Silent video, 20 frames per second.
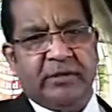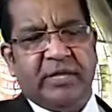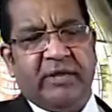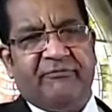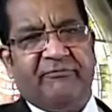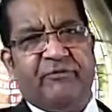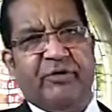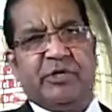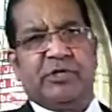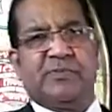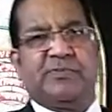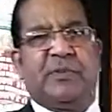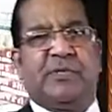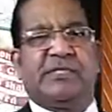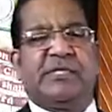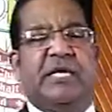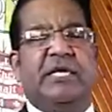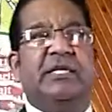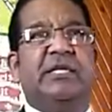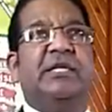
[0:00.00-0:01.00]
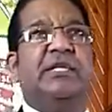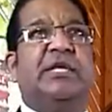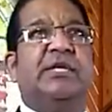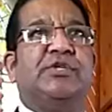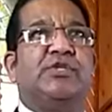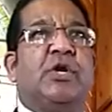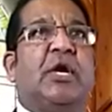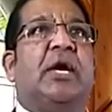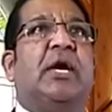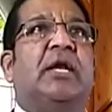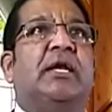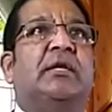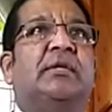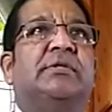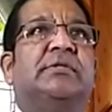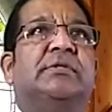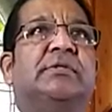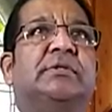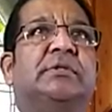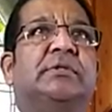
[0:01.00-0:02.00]
They first presented their
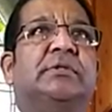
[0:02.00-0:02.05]
child